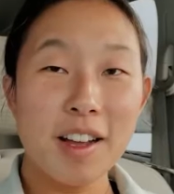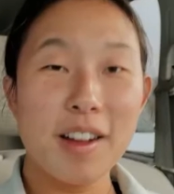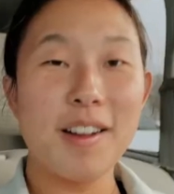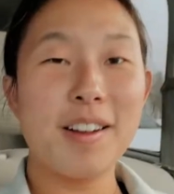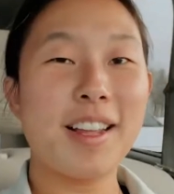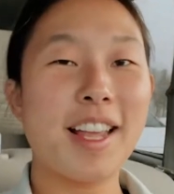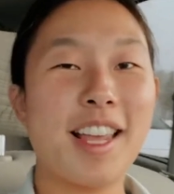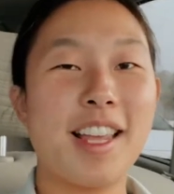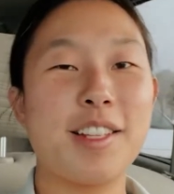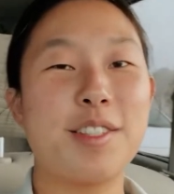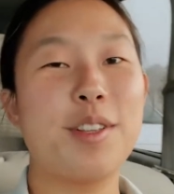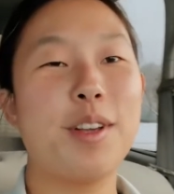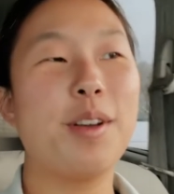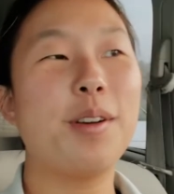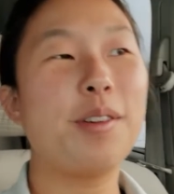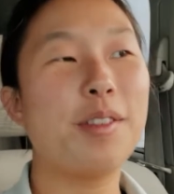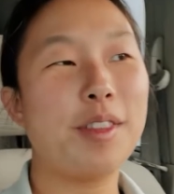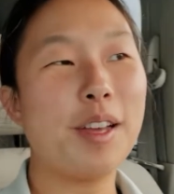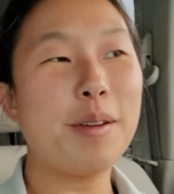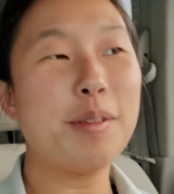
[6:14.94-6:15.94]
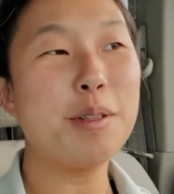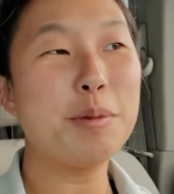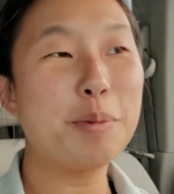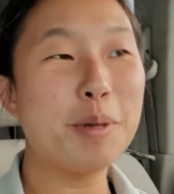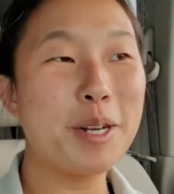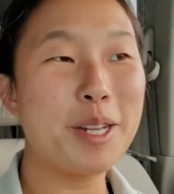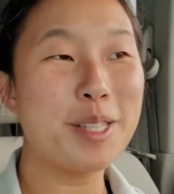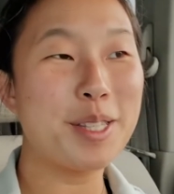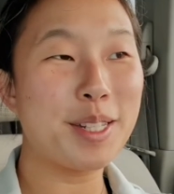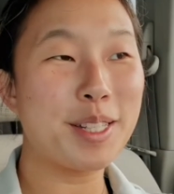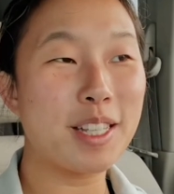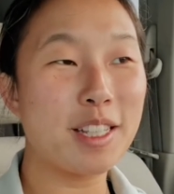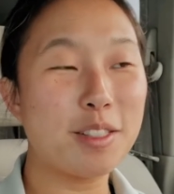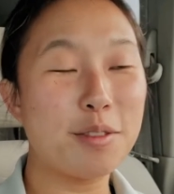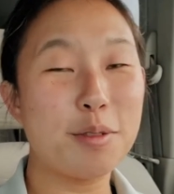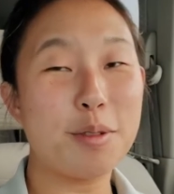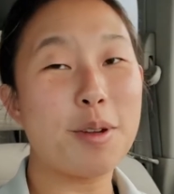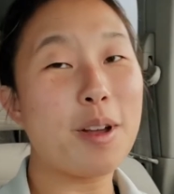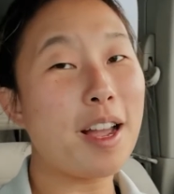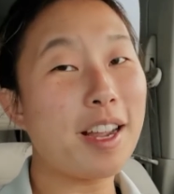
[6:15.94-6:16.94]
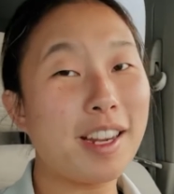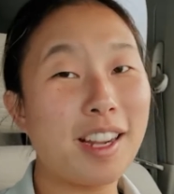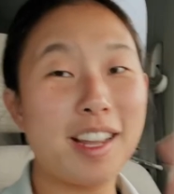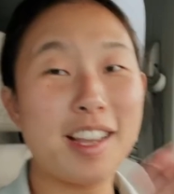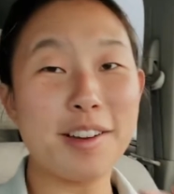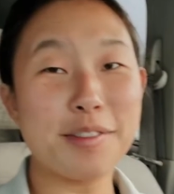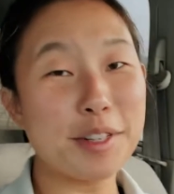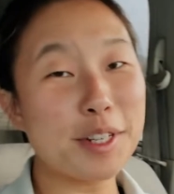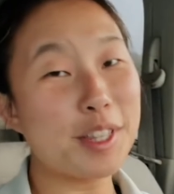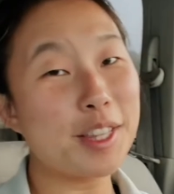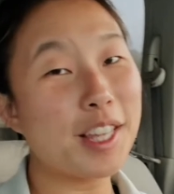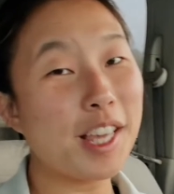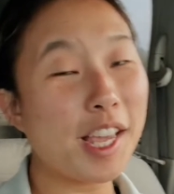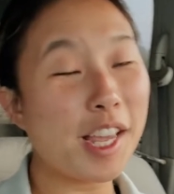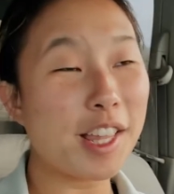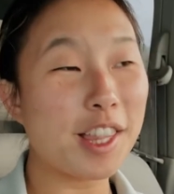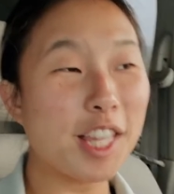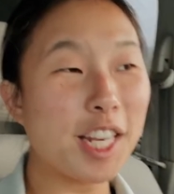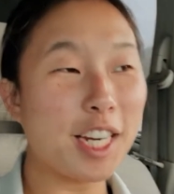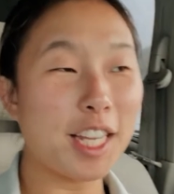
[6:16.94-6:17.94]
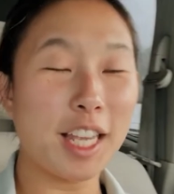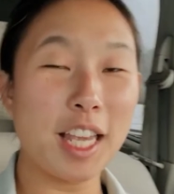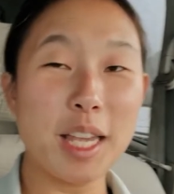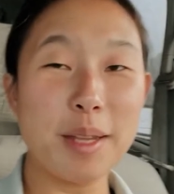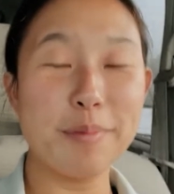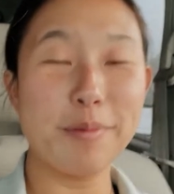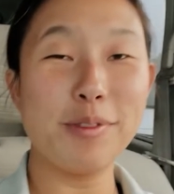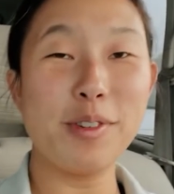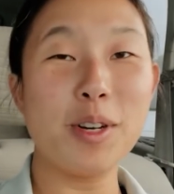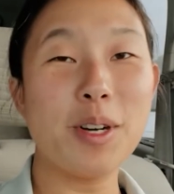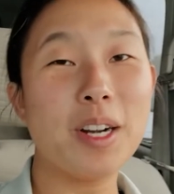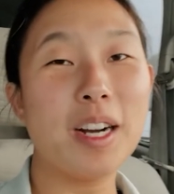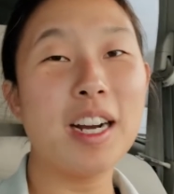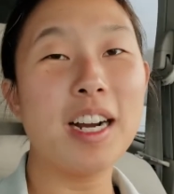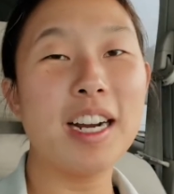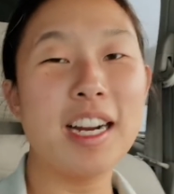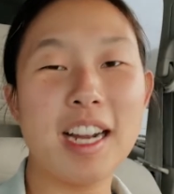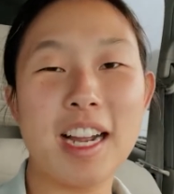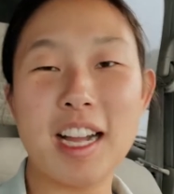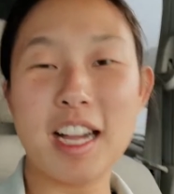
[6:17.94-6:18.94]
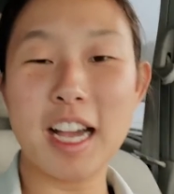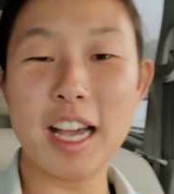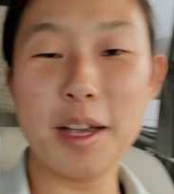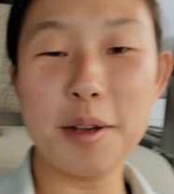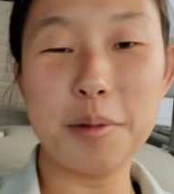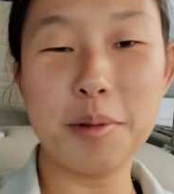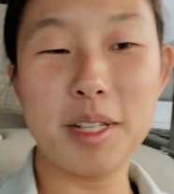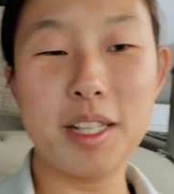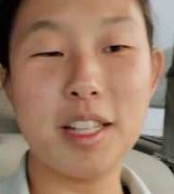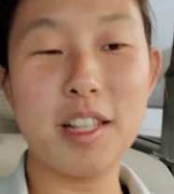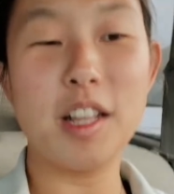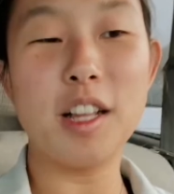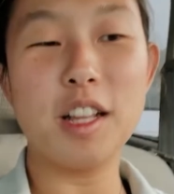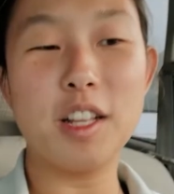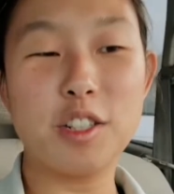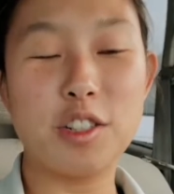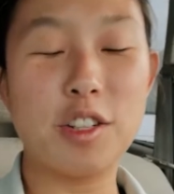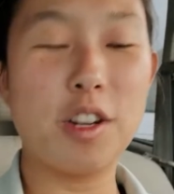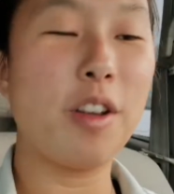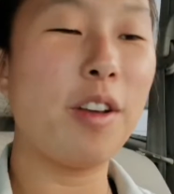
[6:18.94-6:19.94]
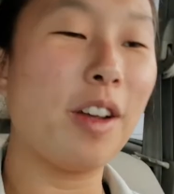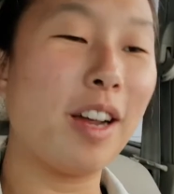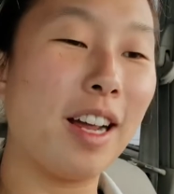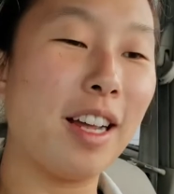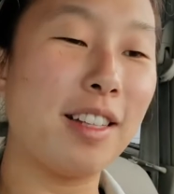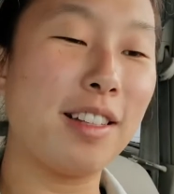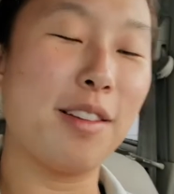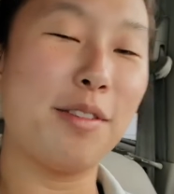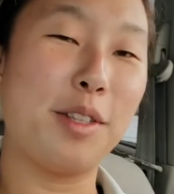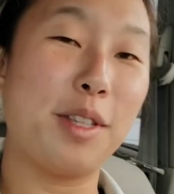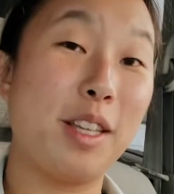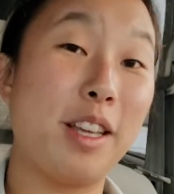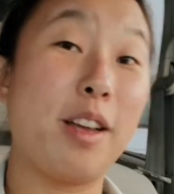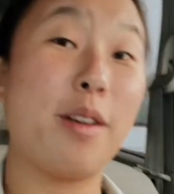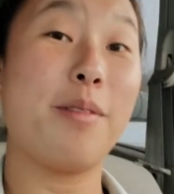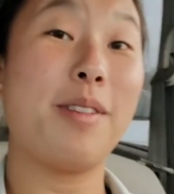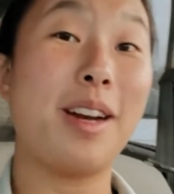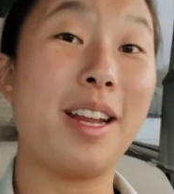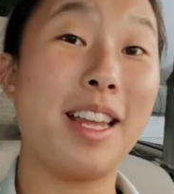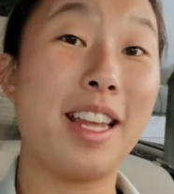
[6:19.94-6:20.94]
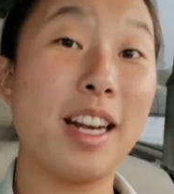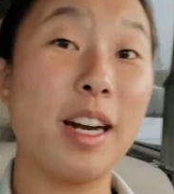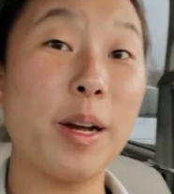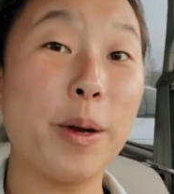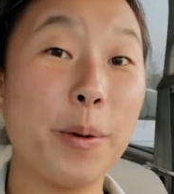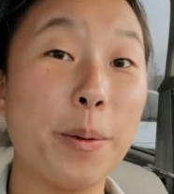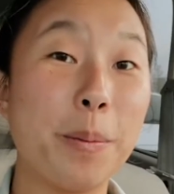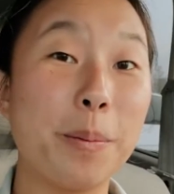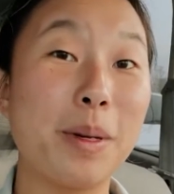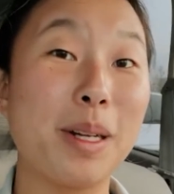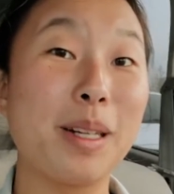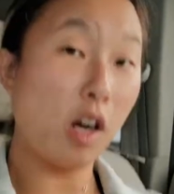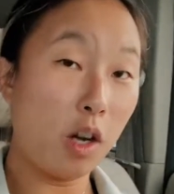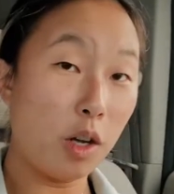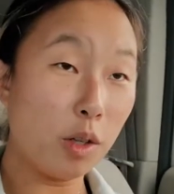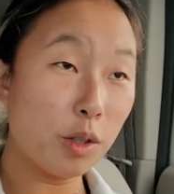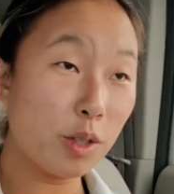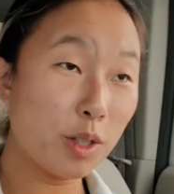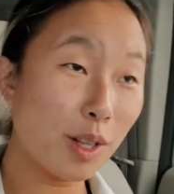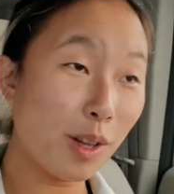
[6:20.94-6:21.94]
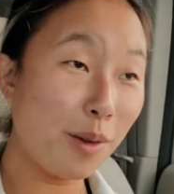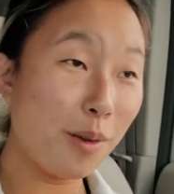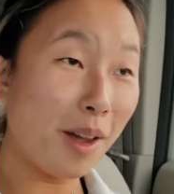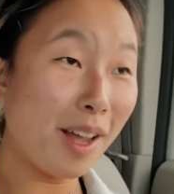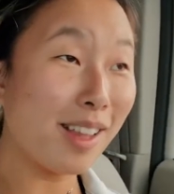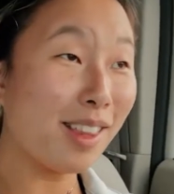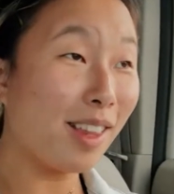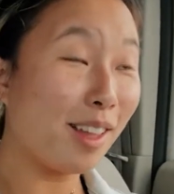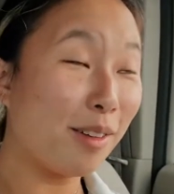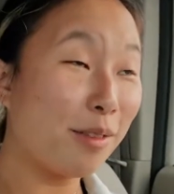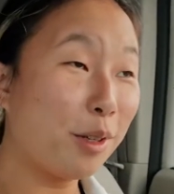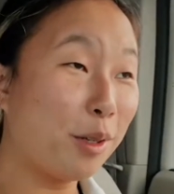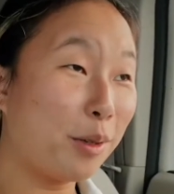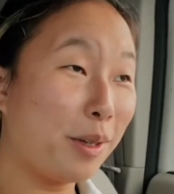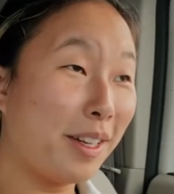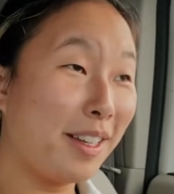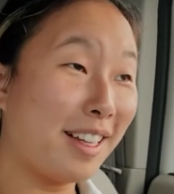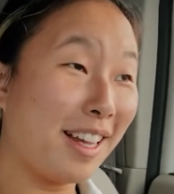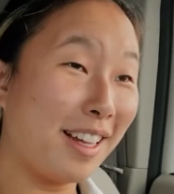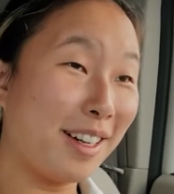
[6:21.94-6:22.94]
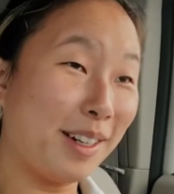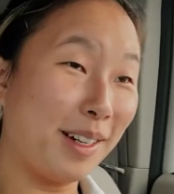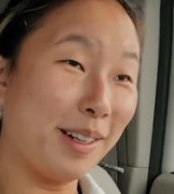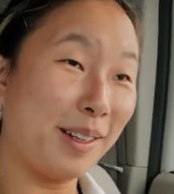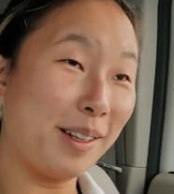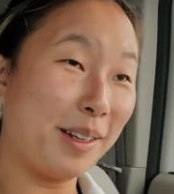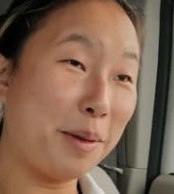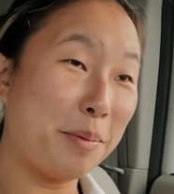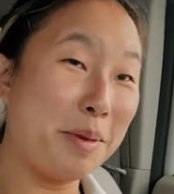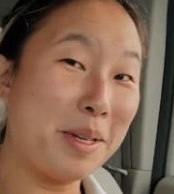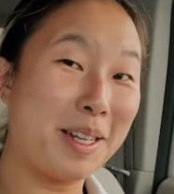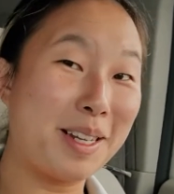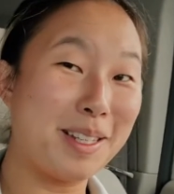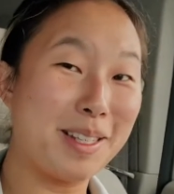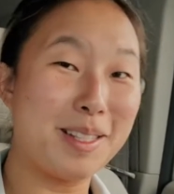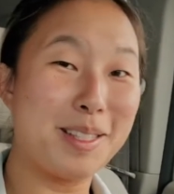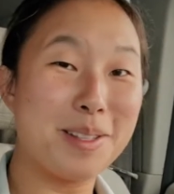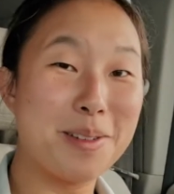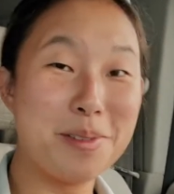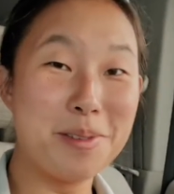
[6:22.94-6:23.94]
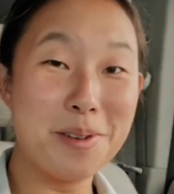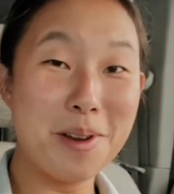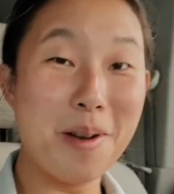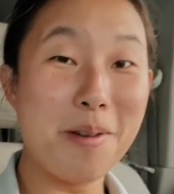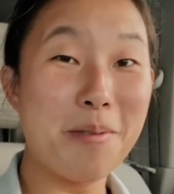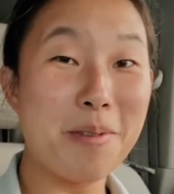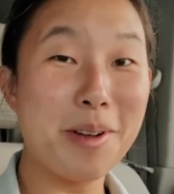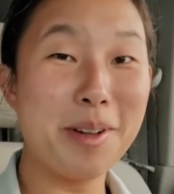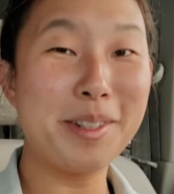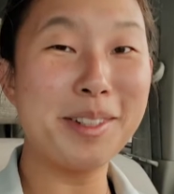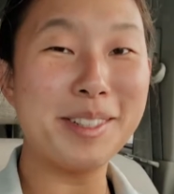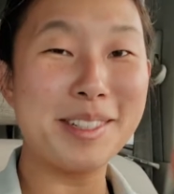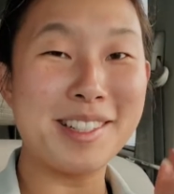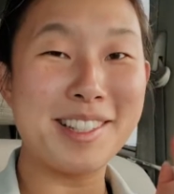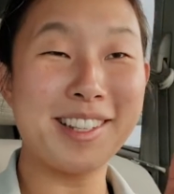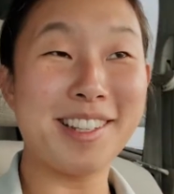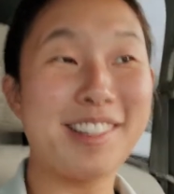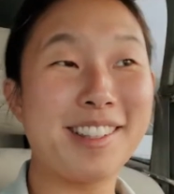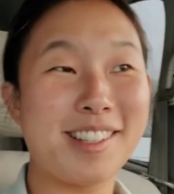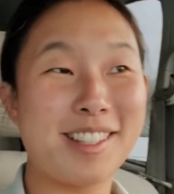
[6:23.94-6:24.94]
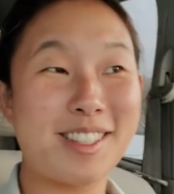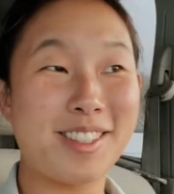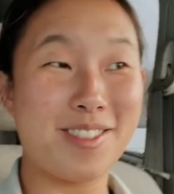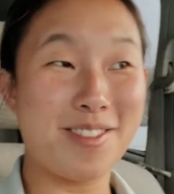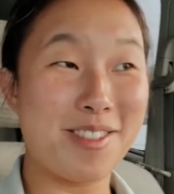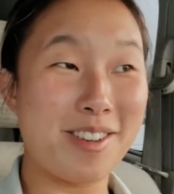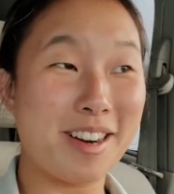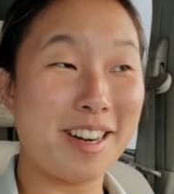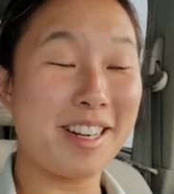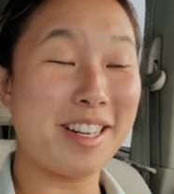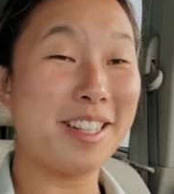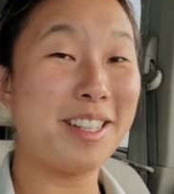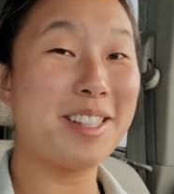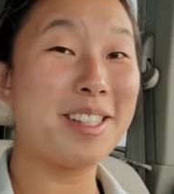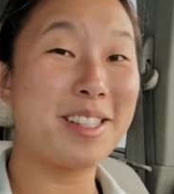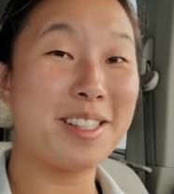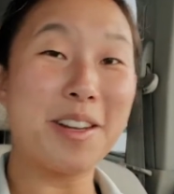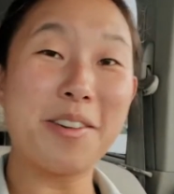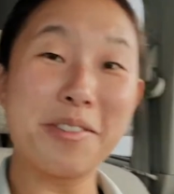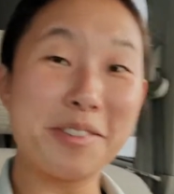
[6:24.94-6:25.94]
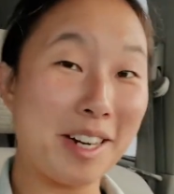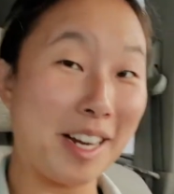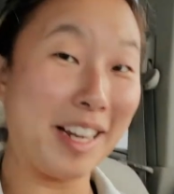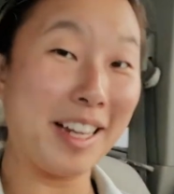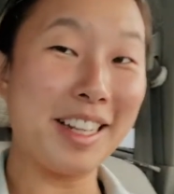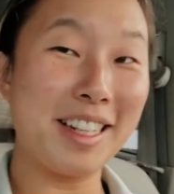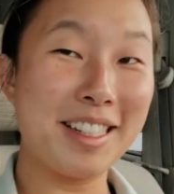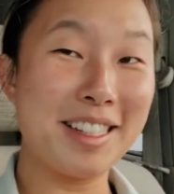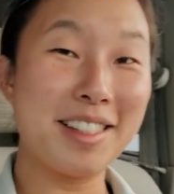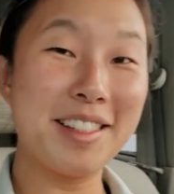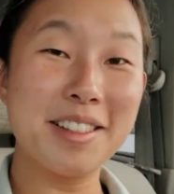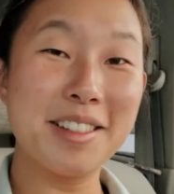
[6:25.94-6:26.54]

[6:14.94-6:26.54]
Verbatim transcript: Okay, so that was pretty successful. I got everything that I came for. I will show you guys everything when I get home. Also, I love going that early because no one is in the store. It is so nice.